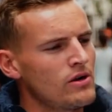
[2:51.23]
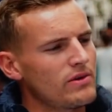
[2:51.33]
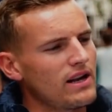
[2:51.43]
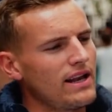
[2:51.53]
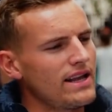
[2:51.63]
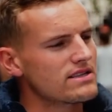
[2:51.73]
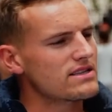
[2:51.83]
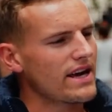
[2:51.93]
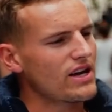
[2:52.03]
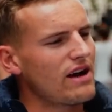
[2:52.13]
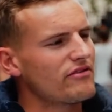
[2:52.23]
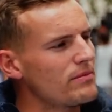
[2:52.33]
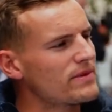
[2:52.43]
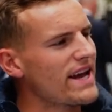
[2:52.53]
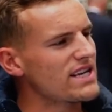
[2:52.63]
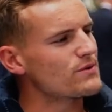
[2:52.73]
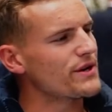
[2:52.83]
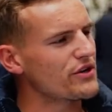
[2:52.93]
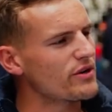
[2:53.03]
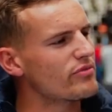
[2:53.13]
But like, let's say you have them days
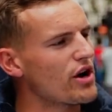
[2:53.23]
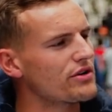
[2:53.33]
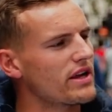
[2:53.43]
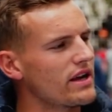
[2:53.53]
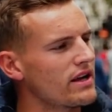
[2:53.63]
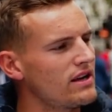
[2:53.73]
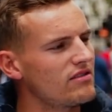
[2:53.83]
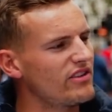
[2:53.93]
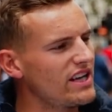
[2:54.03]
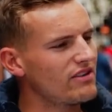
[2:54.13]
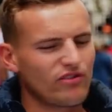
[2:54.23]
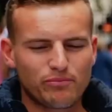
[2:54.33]
where you're a brokey. Yeah.